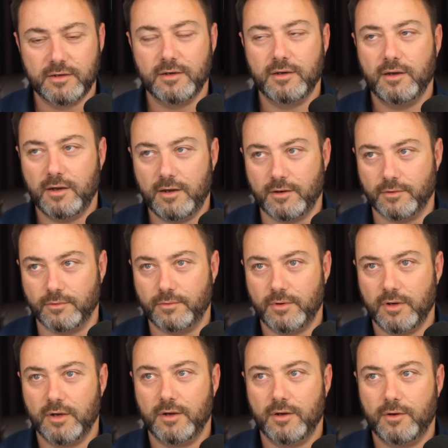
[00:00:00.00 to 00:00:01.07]
Oh,
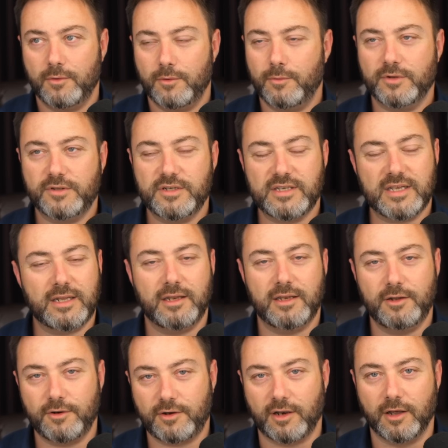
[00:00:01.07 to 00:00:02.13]
well, what does that
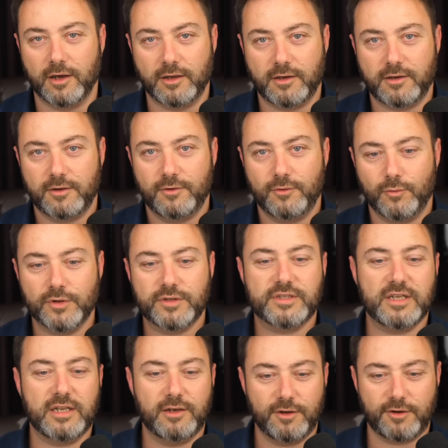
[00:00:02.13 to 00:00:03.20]
look like? What does it
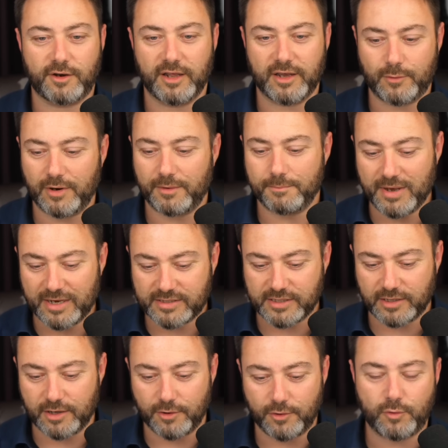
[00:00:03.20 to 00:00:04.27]
look like when
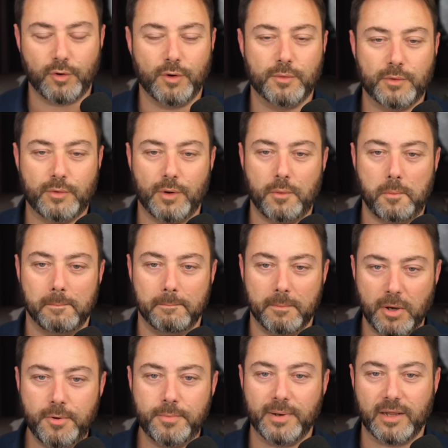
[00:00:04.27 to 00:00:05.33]
Mexico, quote unquote,
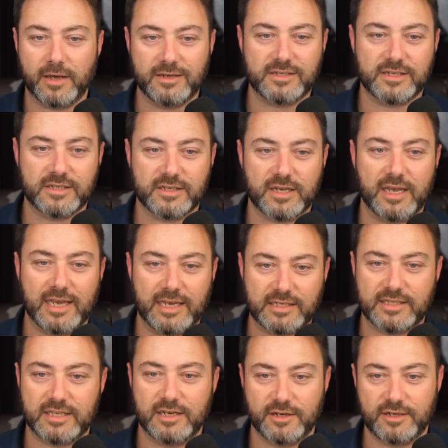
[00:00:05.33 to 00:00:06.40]
mobilizes against the
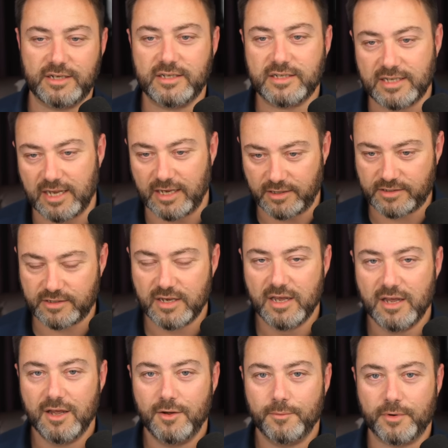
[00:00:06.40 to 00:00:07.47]
United States?
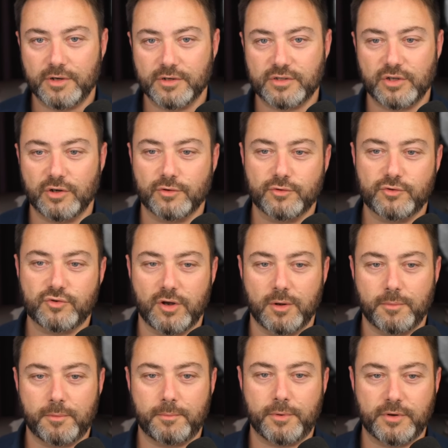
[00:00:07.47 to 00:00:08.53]
Because Donald Trump
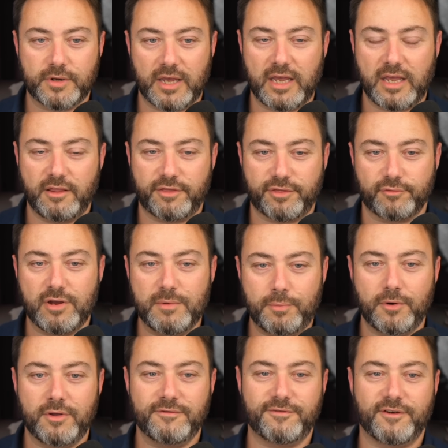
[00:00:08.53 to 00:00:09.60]
put a
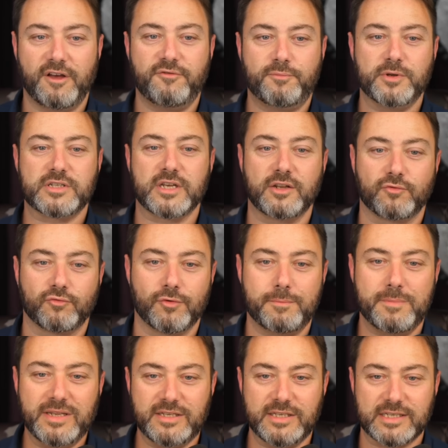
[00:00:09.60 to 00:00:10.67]
3.5%
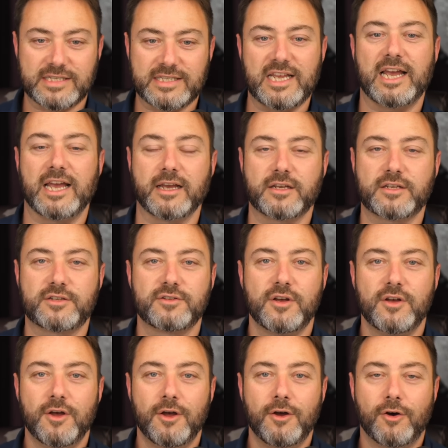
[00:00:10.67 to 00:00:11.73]
remittance tax
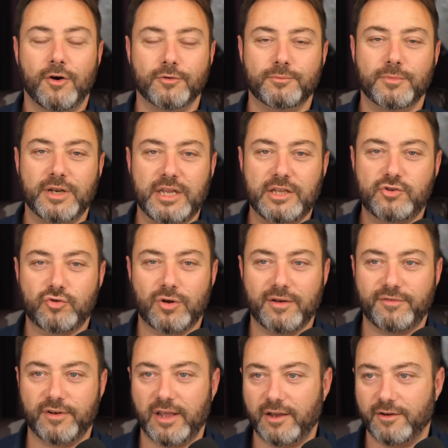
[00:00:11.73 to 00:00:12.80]
on money
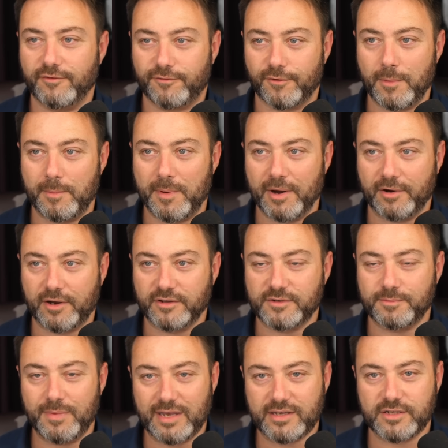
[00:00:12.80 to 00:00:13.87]
traveling from America to
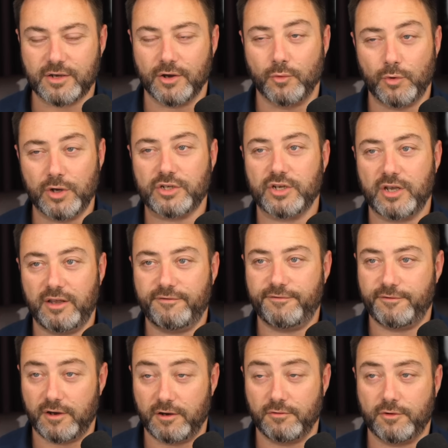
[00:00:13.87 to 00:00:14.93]
Mexico, which, if
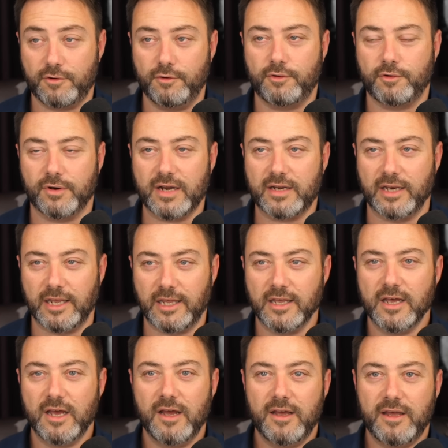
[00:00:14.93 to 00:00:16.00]
I recall correctly,
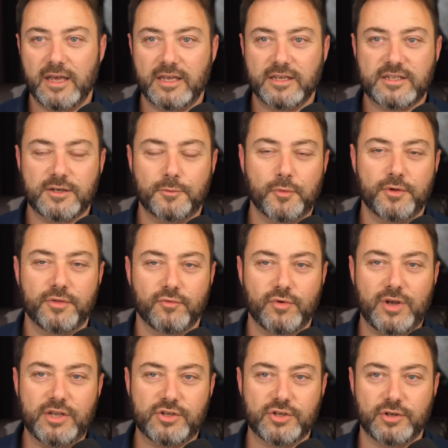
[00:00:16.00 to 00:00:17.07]
is somewhere in the
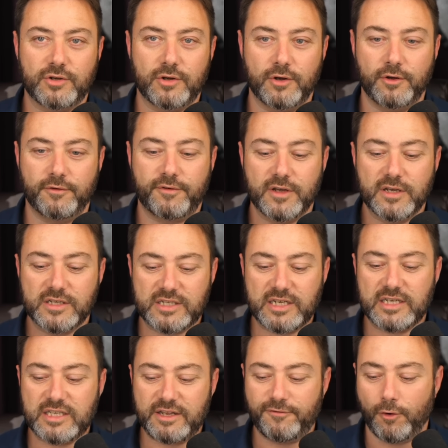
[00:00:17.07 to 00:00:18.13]
region of
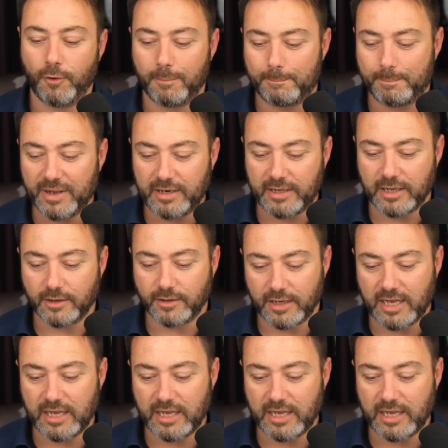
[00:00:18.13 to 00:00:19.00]
64 billion in